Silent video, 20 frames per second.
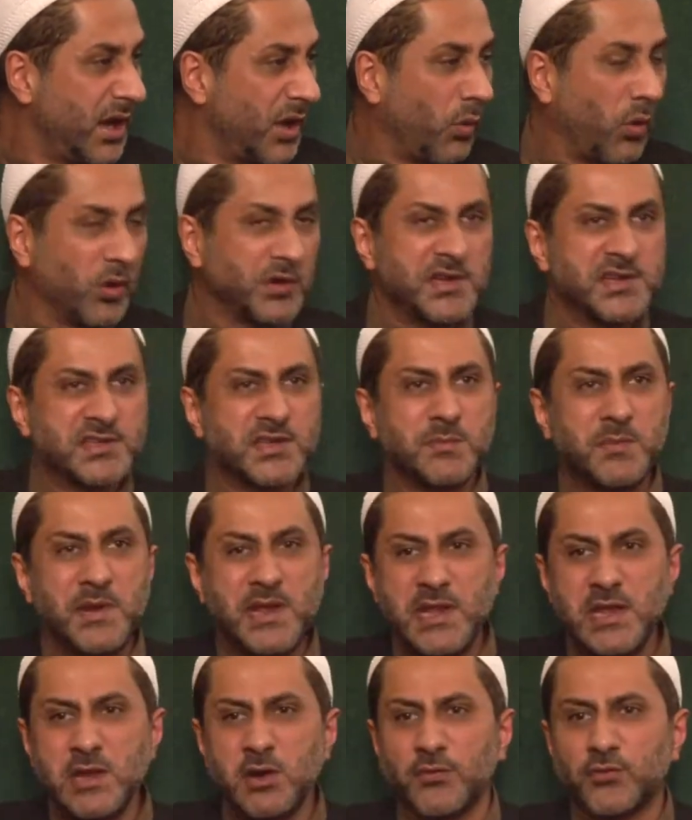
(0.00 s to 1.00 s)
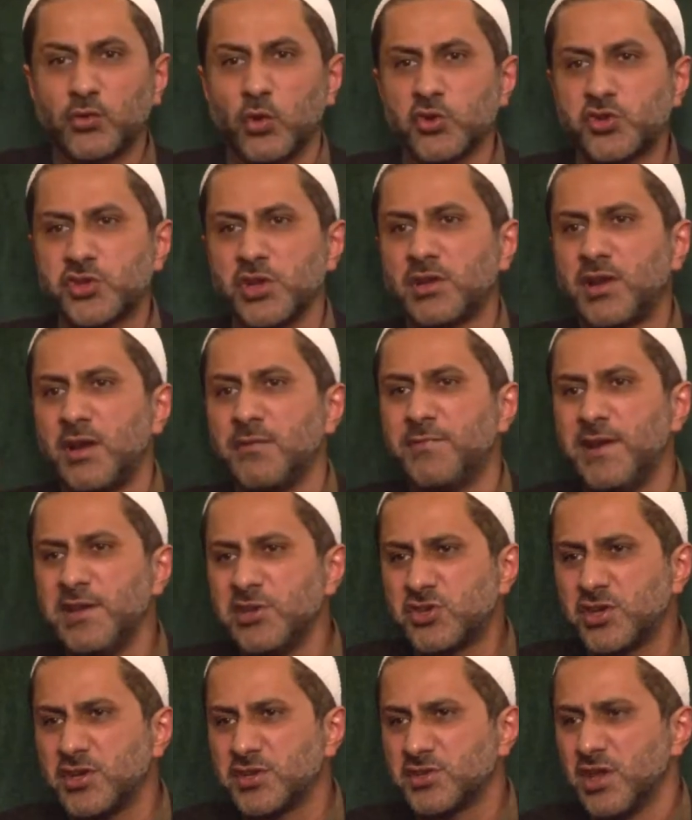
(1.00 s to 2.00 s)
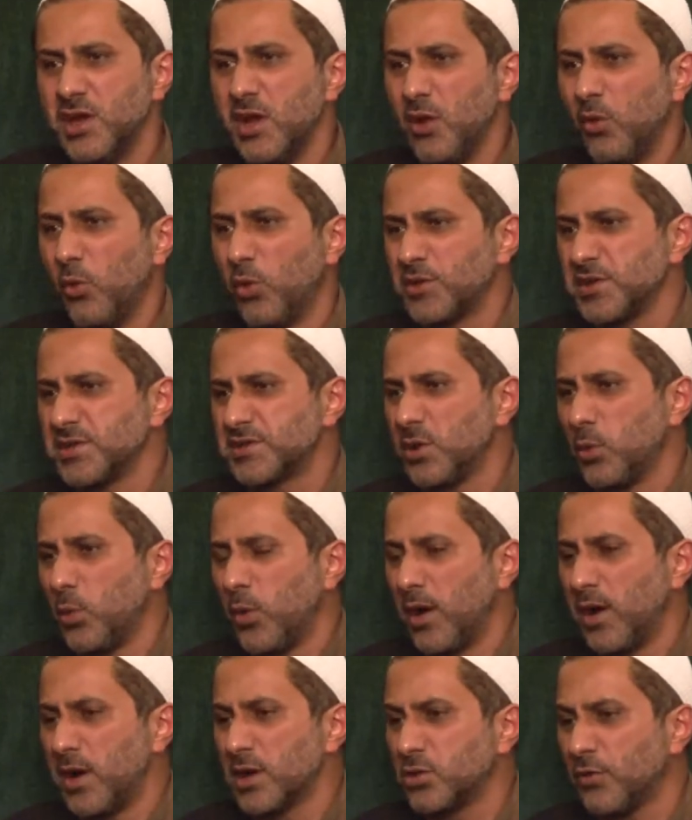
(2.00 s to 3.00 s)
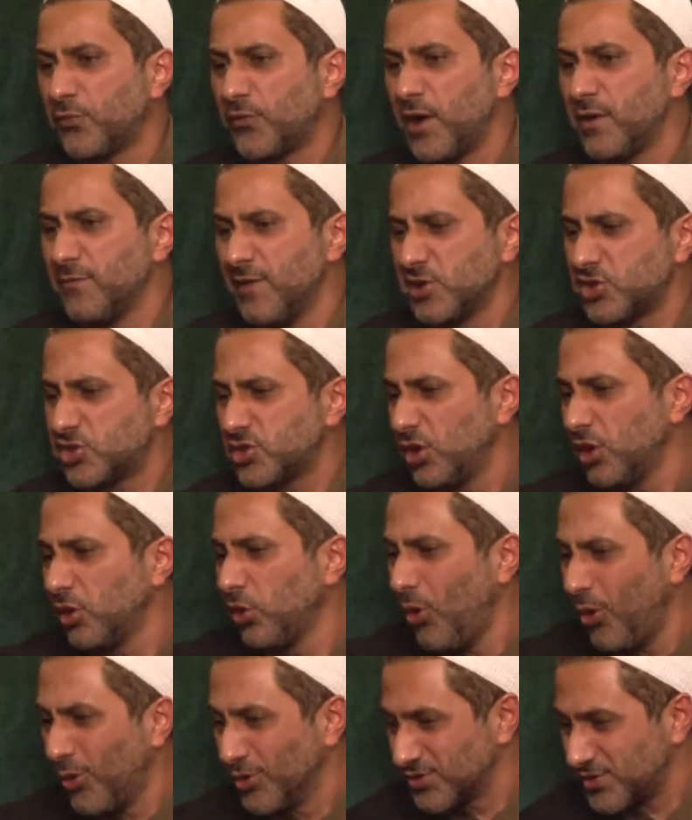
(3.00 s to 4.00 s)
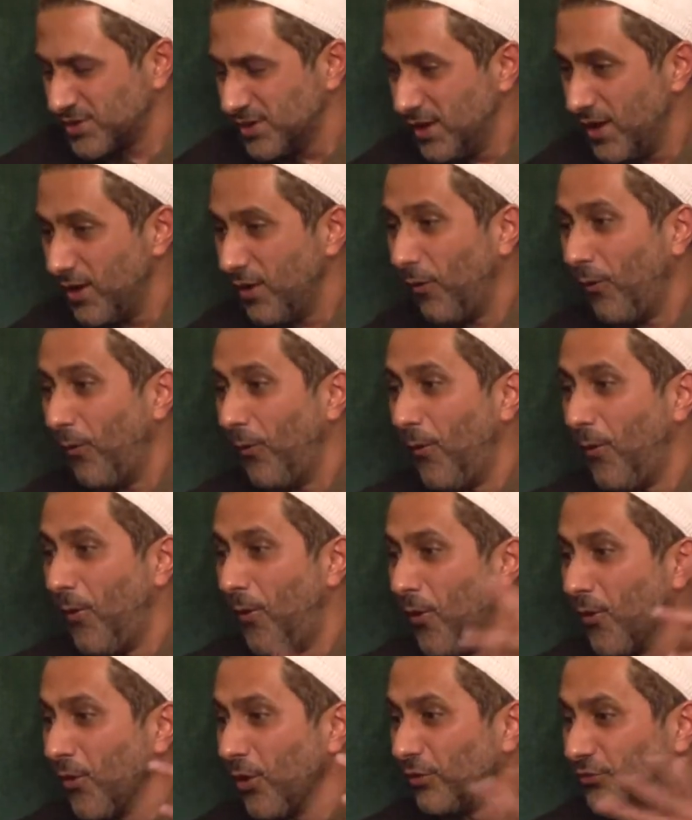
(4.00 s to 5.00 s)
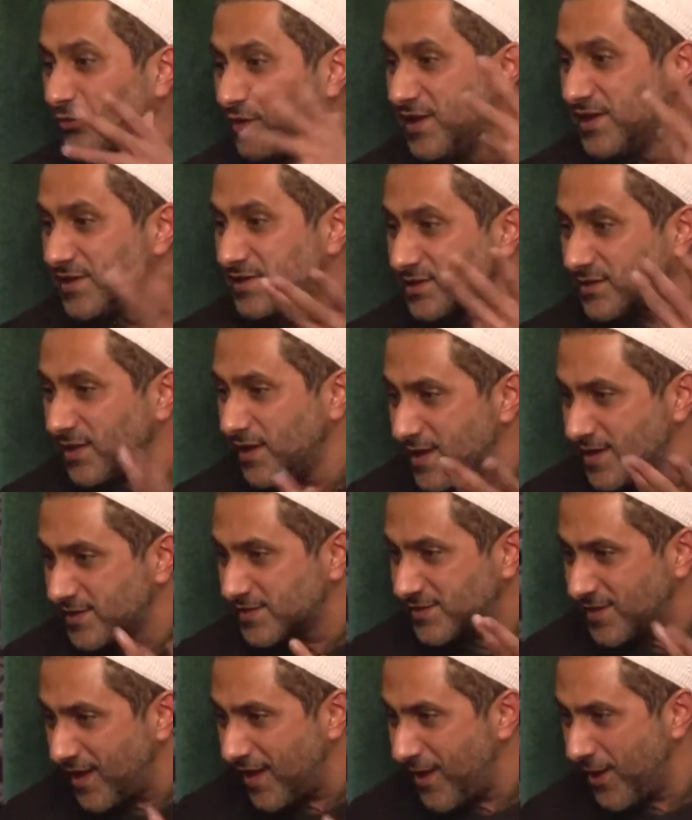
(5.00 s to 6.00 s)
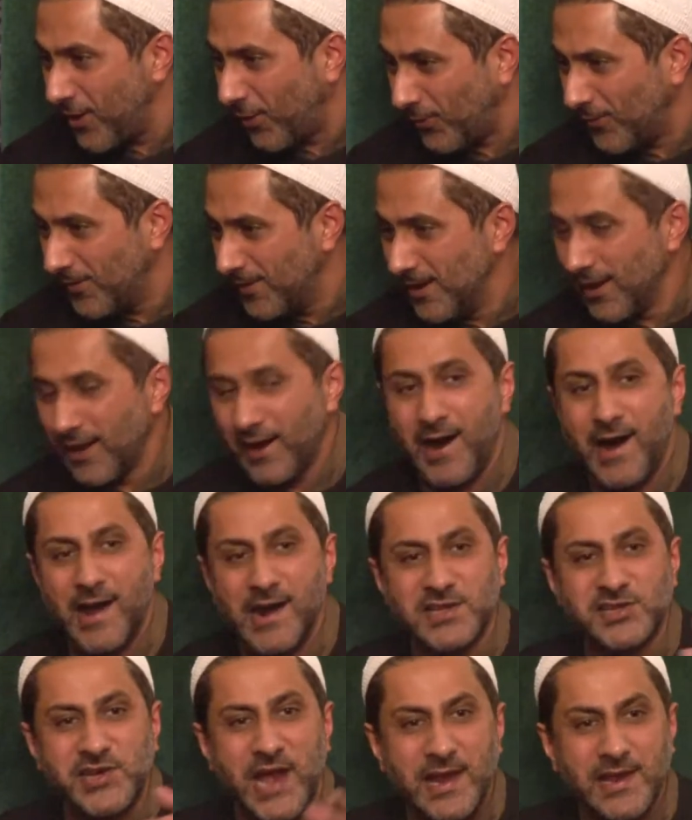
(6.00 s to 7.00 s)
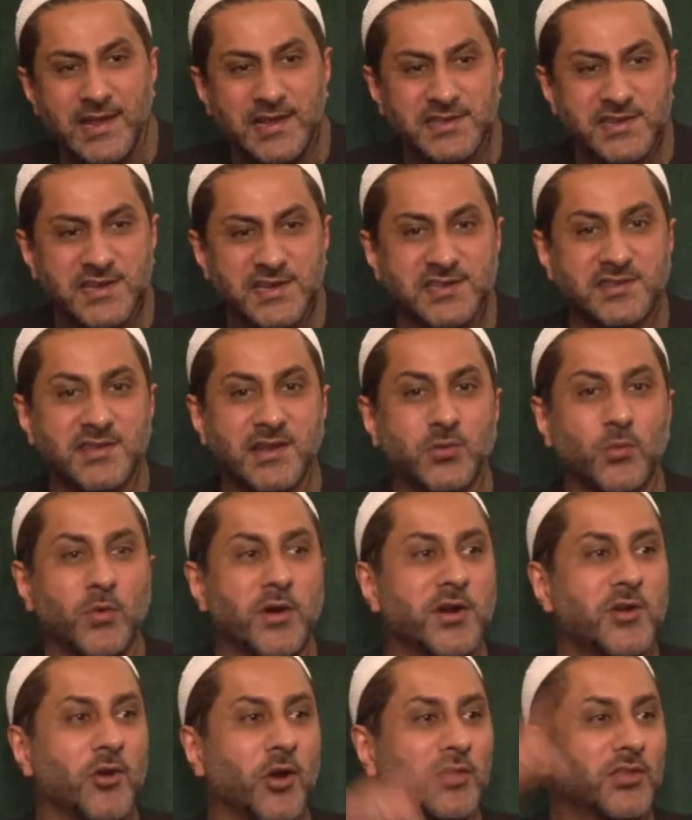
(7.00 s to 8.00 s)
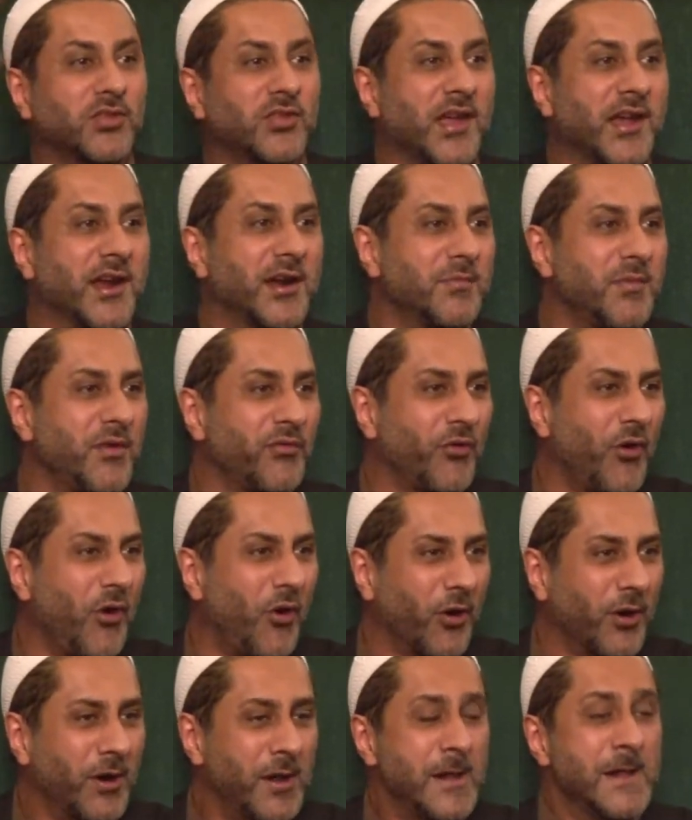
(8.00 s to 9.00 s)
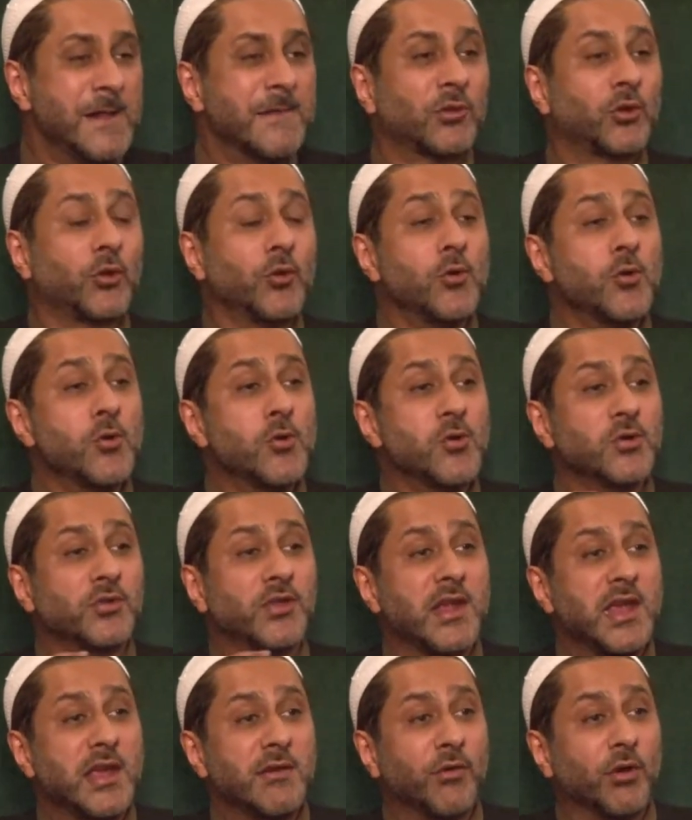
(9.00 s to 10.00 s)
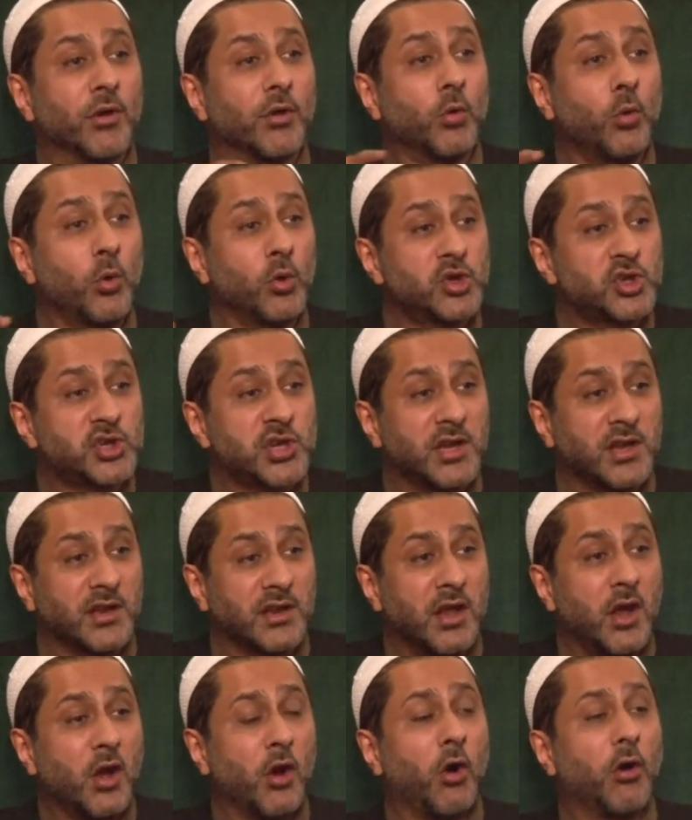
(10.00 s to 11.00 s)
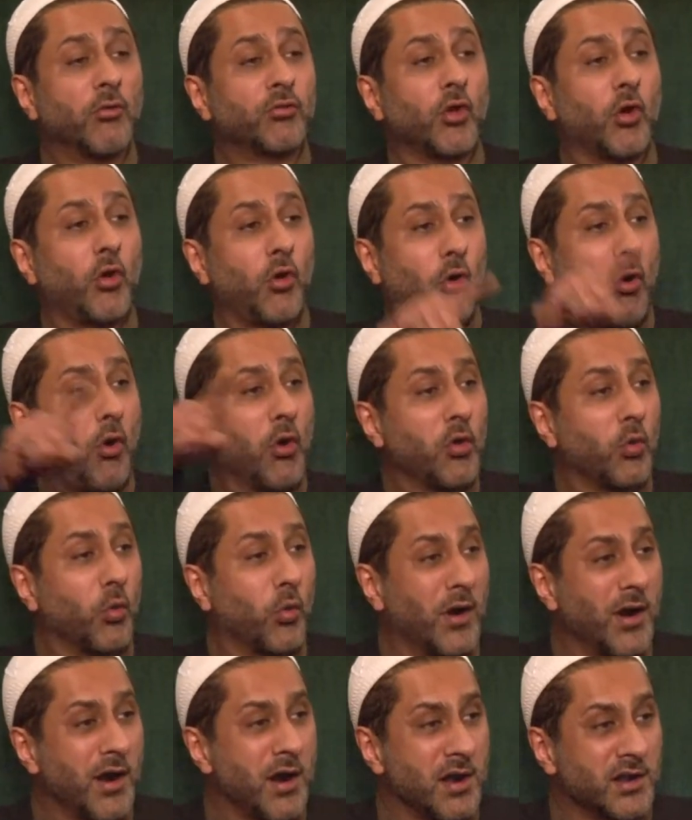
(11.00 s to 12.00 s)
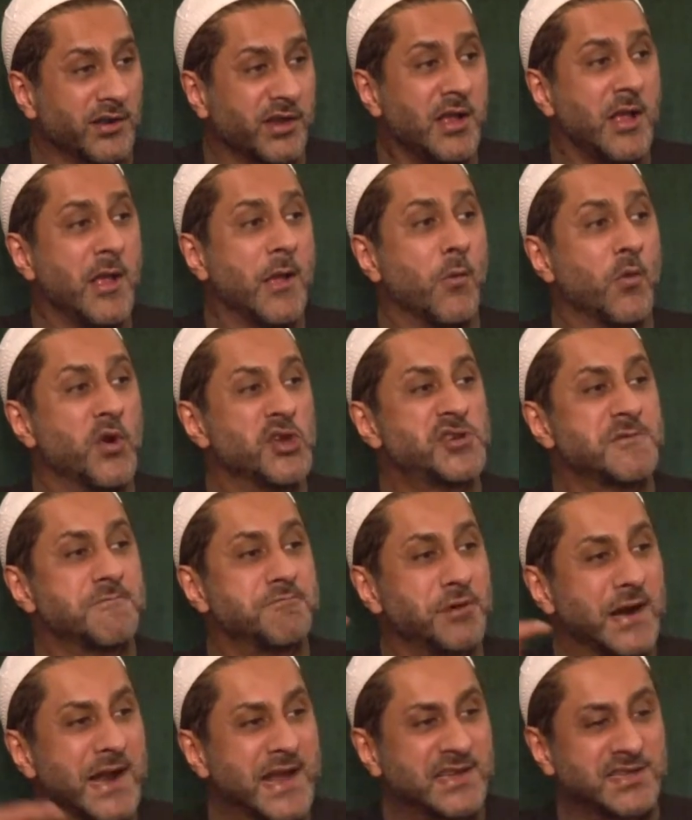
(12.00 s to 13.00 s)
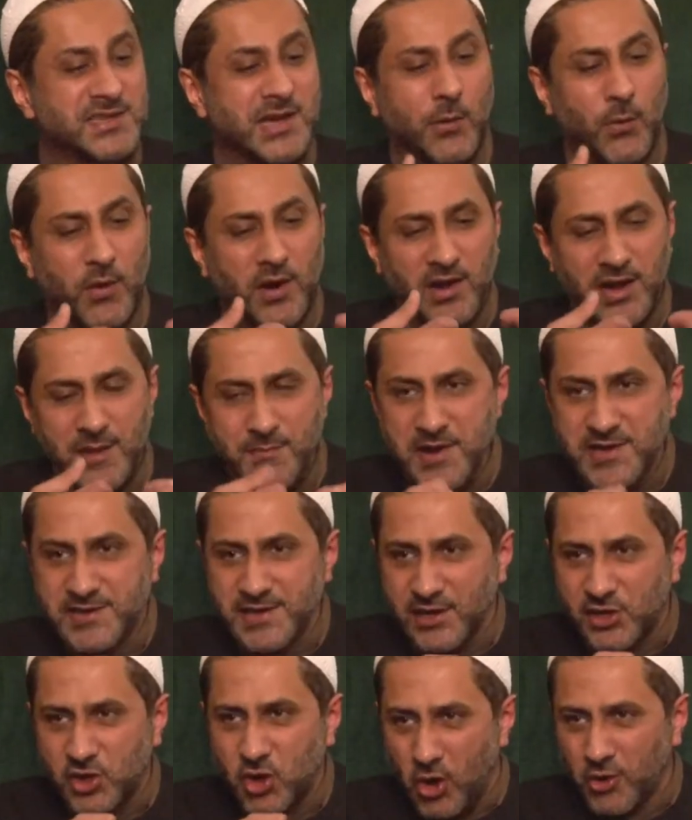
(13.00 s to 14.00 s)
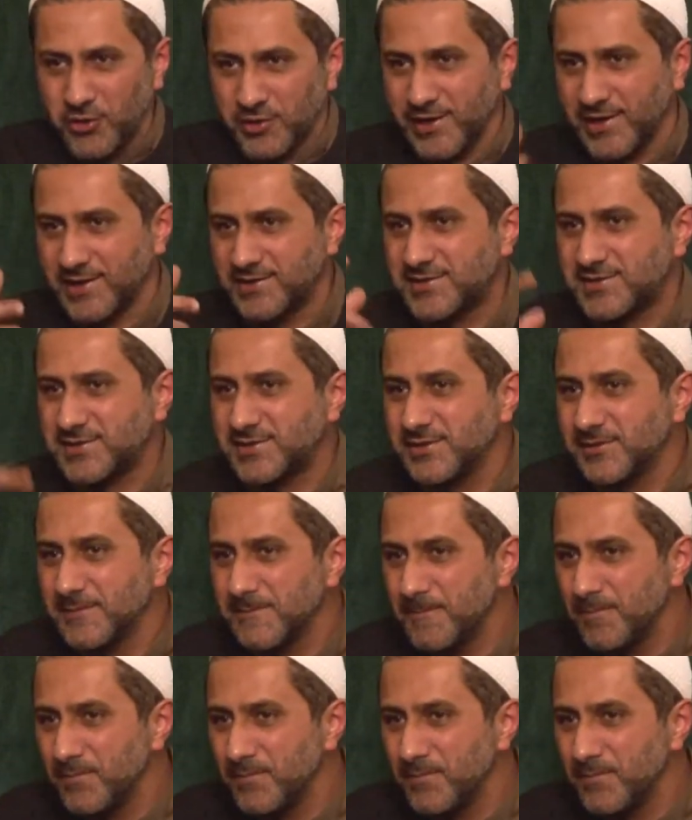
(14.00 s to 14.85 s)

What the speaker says: What is the meaning of social conventions? What is the worth of conventional laws? All of these things now are challenges that were not there before through the evolution of the whole world, which breaks our limited context.